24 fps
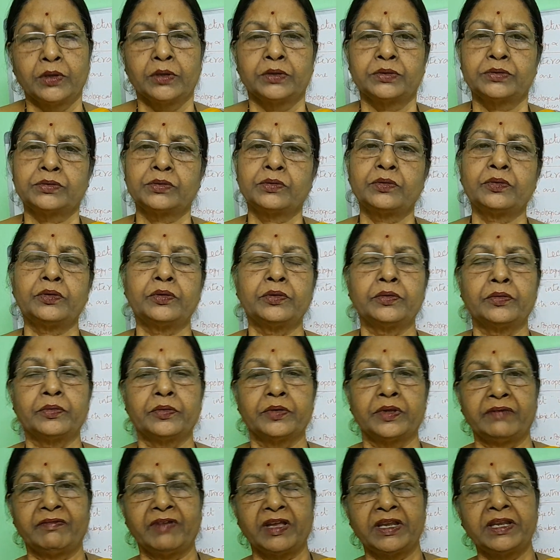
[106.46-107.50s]
So,
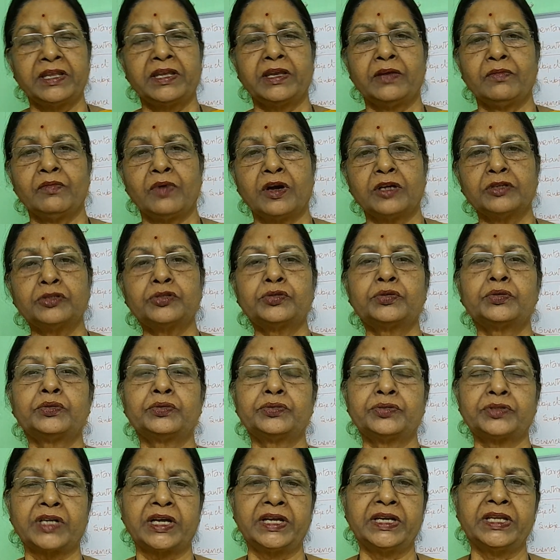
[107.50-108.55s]
when he wants to
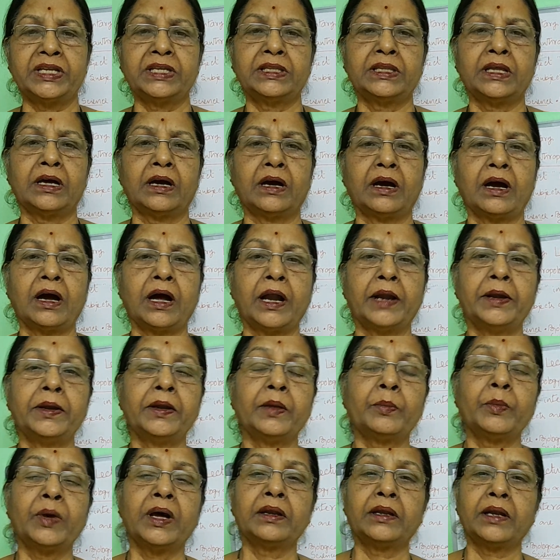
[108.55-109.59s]
study the
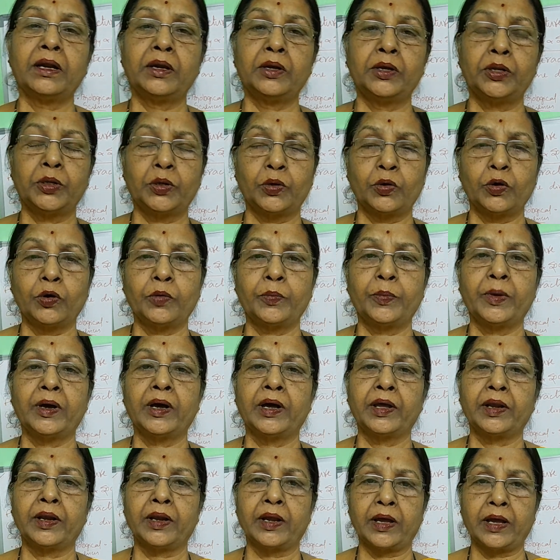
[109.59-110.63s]
Andaman and
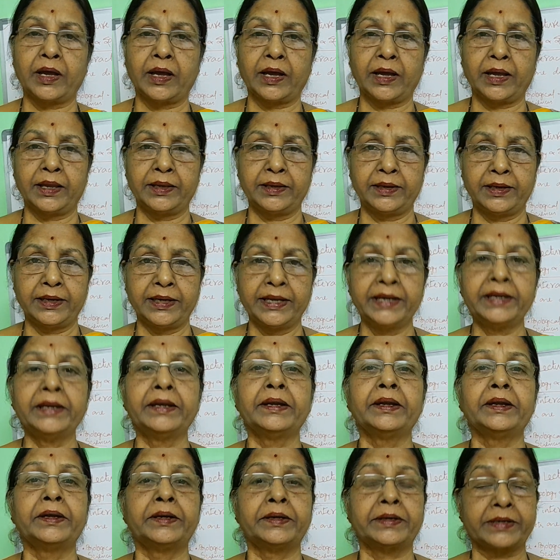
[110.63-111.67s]
Nicobar
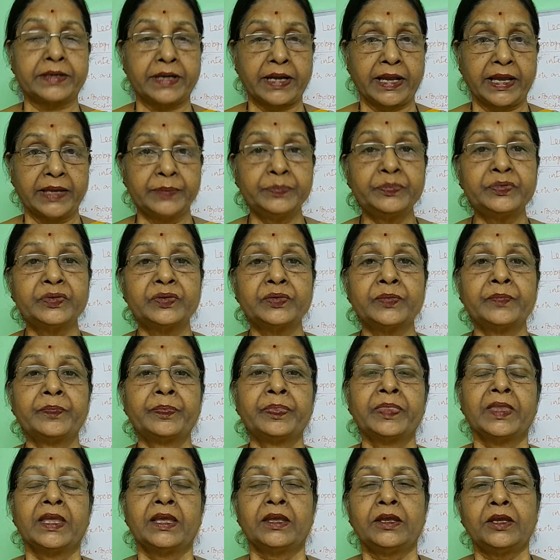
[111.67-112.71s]
Island tribes,
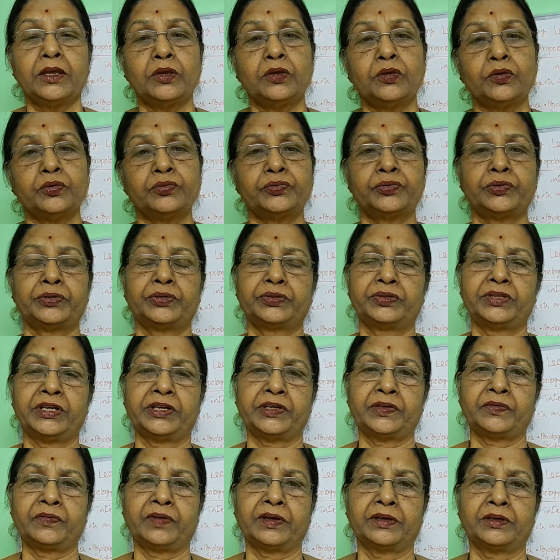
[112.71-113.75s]
he used
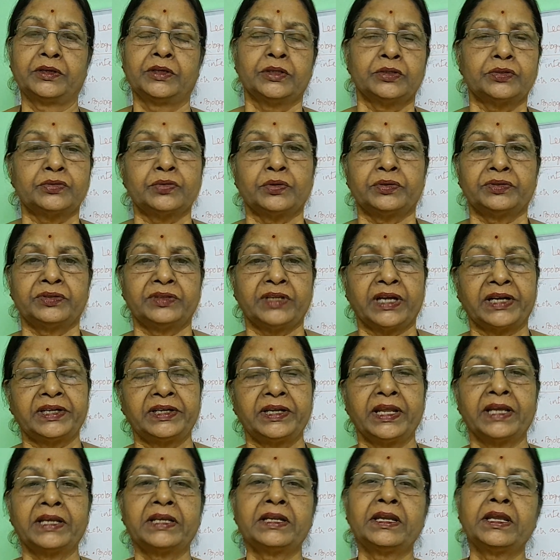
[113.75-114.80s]
that one. So, the
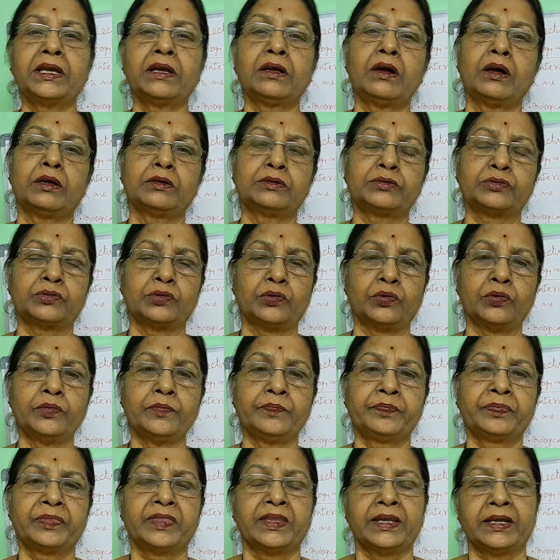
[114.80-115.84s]
technique also
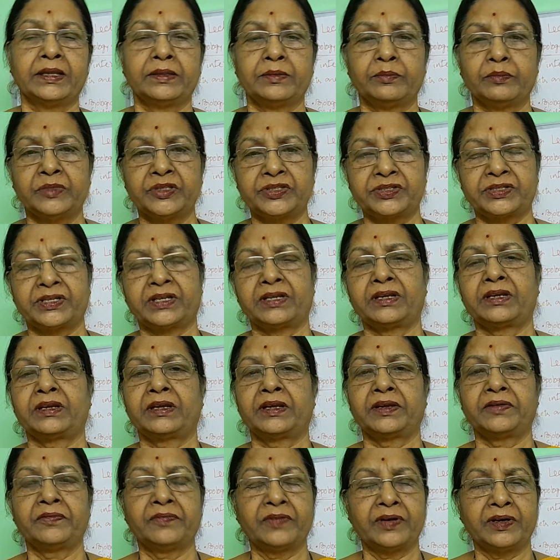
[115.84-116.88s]
Mr.
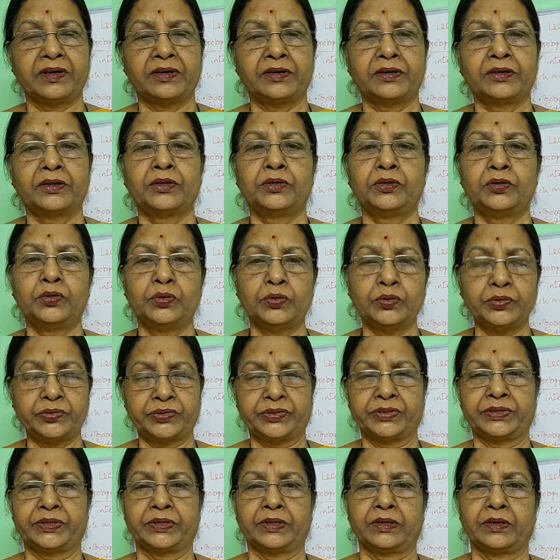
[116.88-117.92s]
River
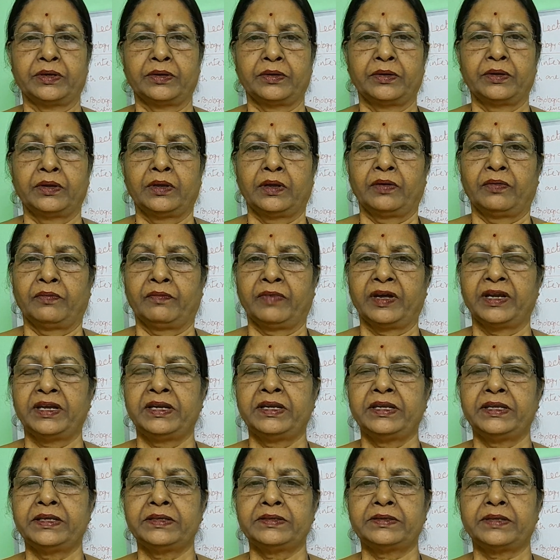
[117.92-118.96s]
used. One
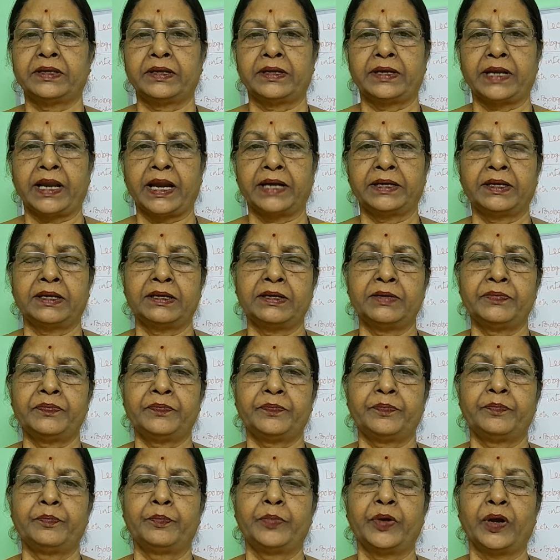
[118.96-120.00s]
is Radcliffe
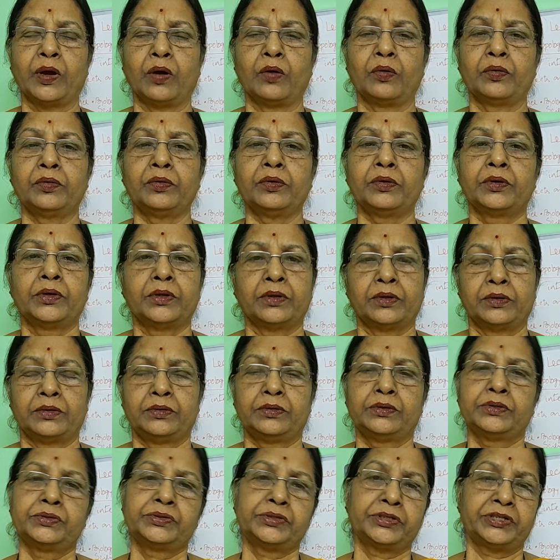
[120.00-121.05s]
Brown
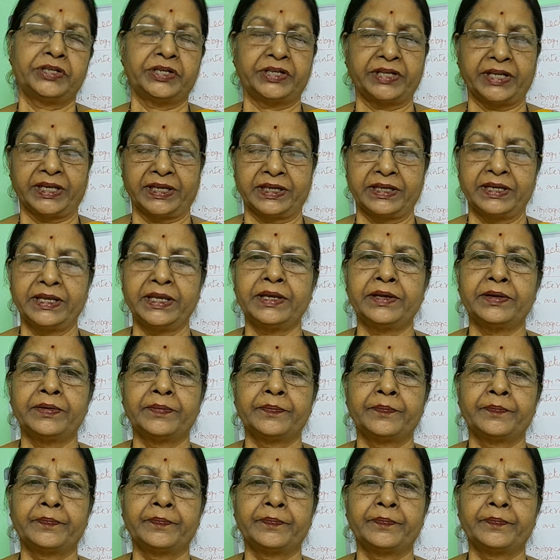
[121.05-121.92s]
used technique.